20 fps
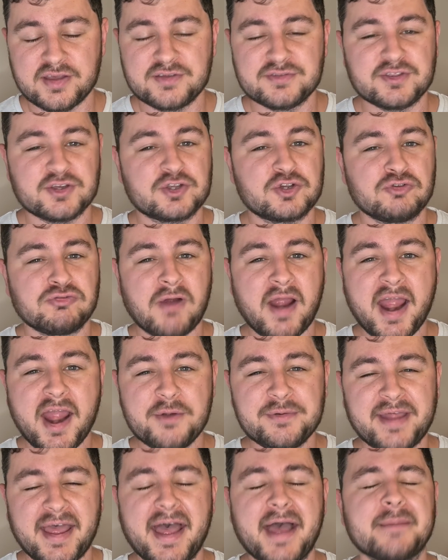The
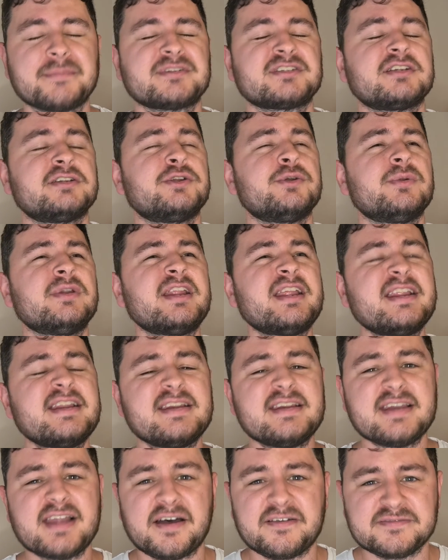crowd absolutely
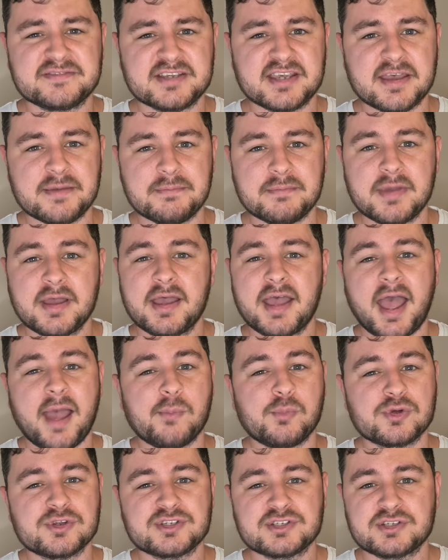loved him
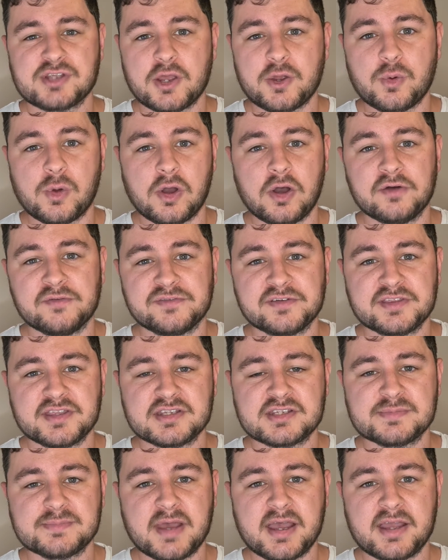and was so hot for
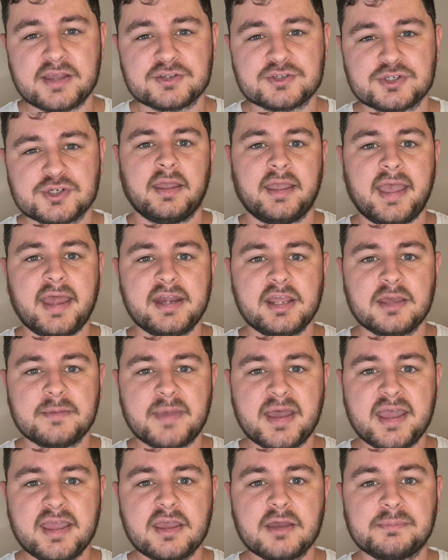this match. Kenny
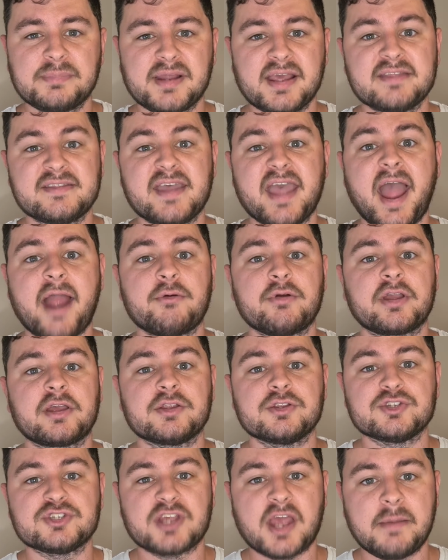Omega played the
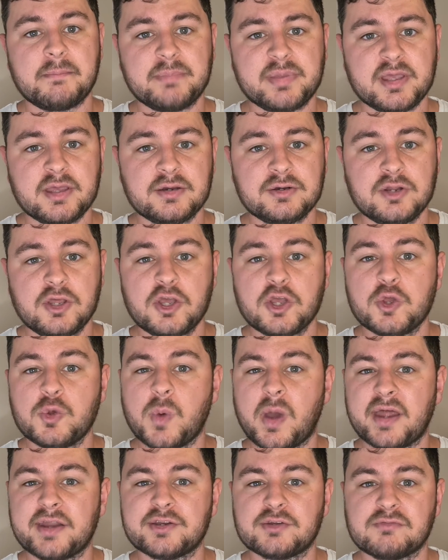arrogant champion who
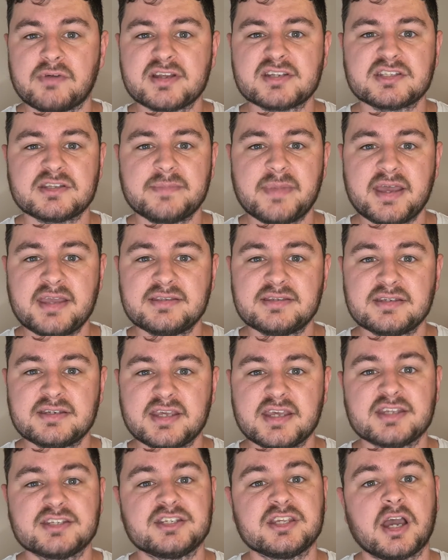underestimated
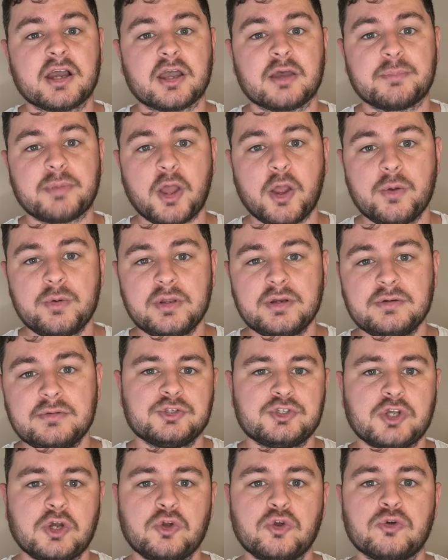his young opponent.
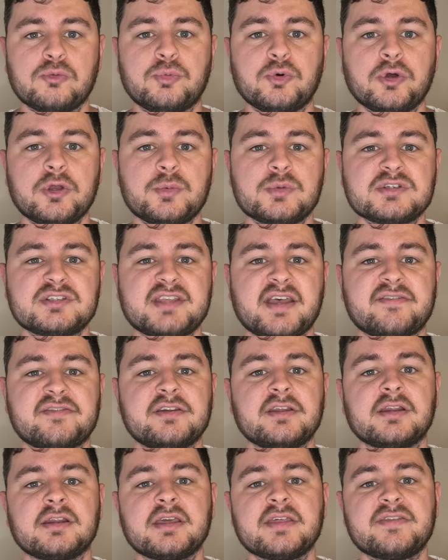Jungle Boy was
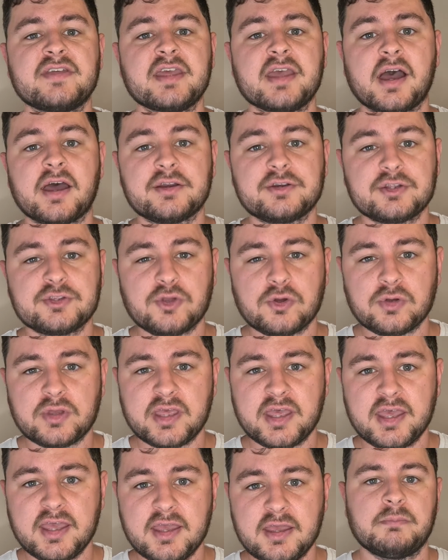definitely the underdog
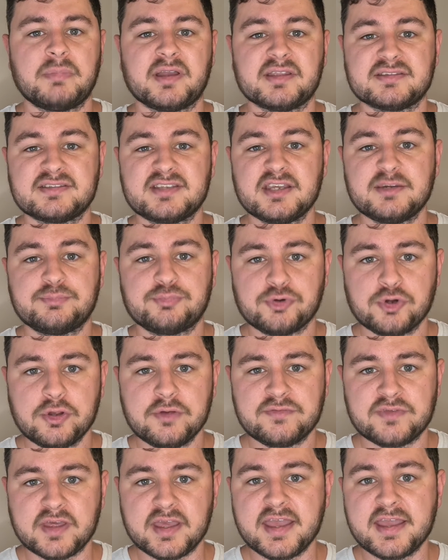here, but did
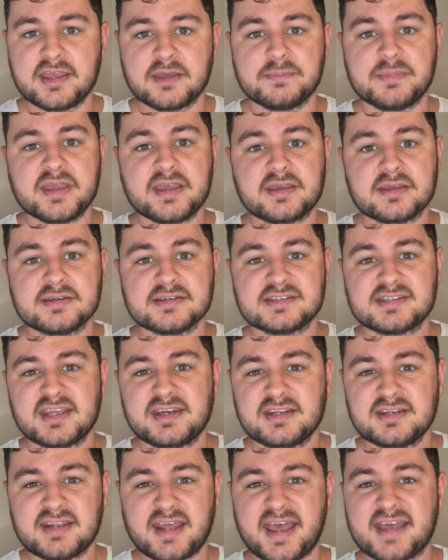prove that he could be
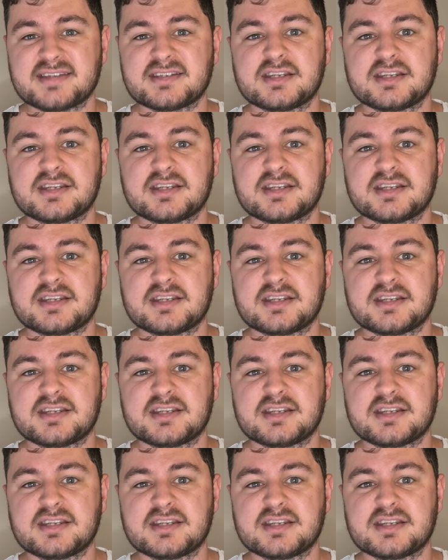considered as a